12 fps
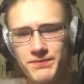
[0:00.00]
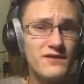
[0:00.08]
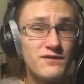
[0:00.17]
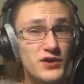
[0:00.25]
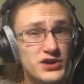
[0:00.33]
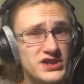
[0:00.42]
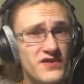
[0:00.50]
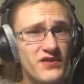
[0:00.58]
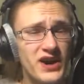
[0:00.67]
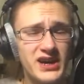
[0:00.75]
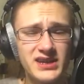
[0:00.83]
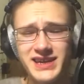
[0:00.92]
First
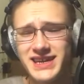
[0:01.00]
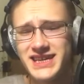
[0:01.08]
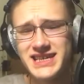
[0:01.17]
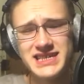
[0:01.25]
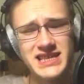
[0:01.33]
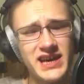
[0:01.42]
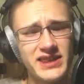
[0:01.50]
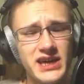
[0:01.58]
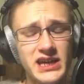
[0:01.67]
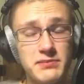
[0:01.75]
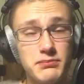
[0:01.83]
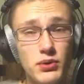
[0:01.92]
effect is not
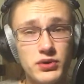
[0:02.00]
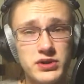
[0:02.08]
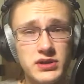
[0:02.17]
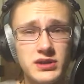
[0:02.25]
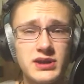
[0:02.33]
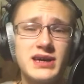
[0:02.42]
that important,